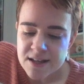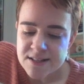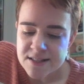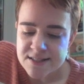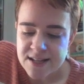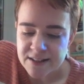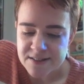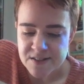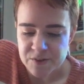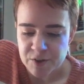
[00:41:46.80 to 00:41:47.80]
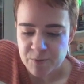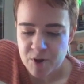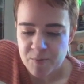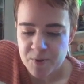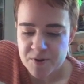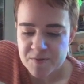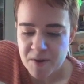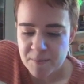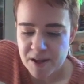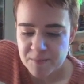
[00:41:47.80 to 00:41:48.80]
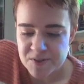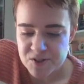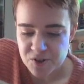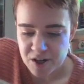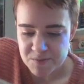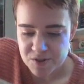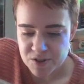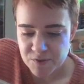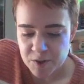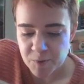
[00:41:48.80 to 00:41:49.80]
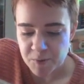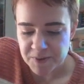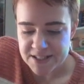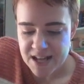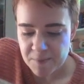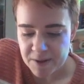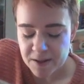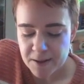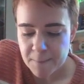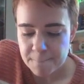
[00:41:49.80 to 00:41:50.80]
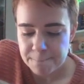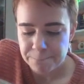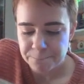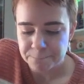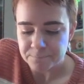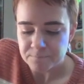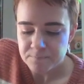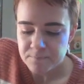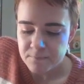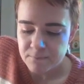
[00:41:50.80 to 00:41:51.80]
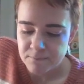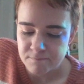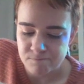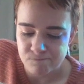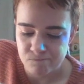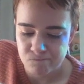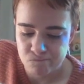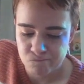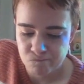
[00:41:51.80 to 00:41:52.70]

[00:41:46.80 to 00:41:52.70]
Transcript: a sudden silence in the room while both Mama and Mr. Graham search for an appropriate topic. Hmm.